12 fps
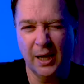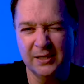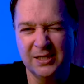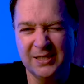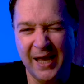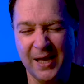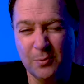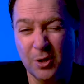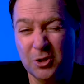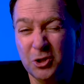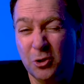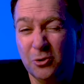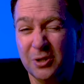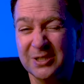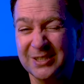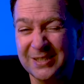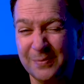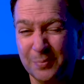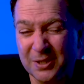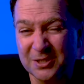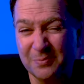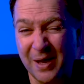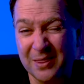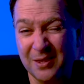And today I'm going to show you the
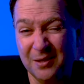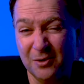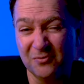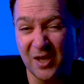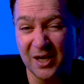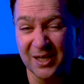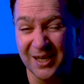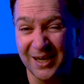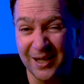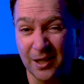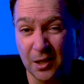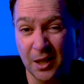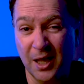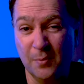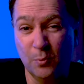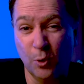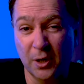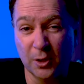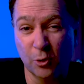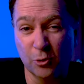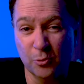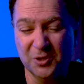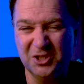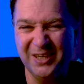simplest method of getting an LLM running on
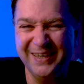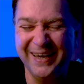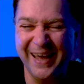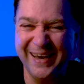your machine,